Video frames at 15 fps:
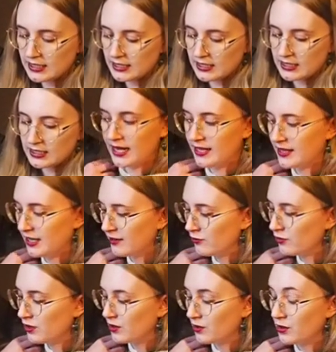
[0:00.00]
I think I
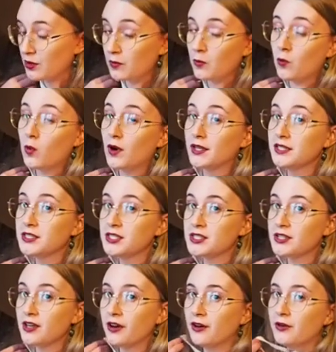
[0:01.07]
only worn it once
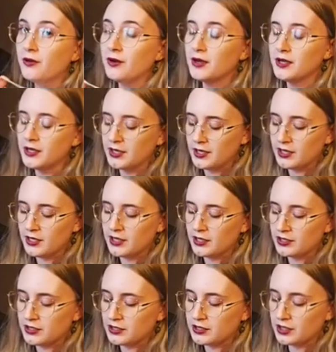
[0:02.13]
though,
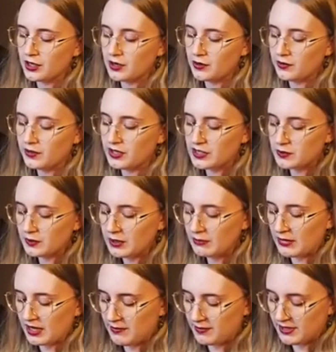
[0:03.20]
so this one
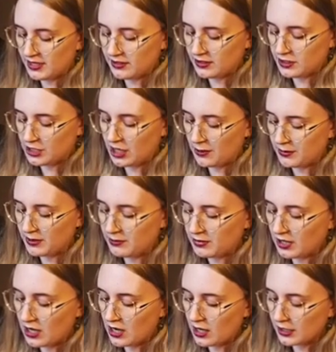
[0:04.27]
might be on the chopping
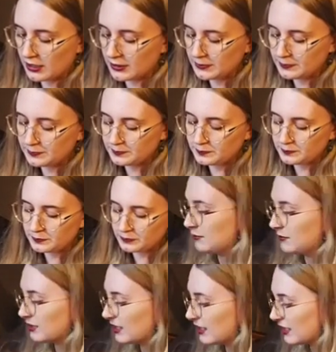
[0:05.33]
block,
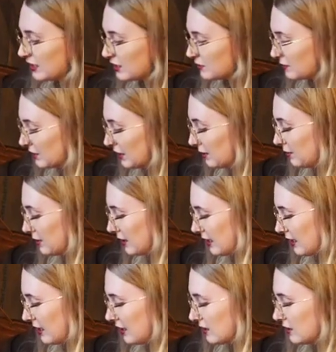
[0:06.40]
but it is really
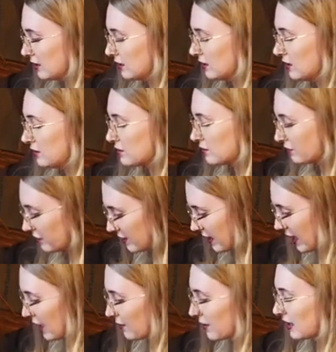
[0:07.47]
pretty. So for
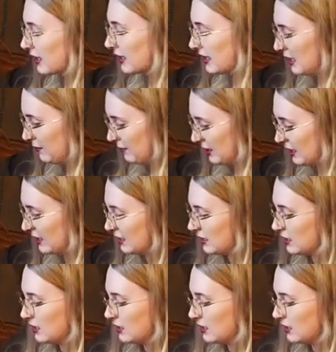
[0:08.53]
now we're going to keep it.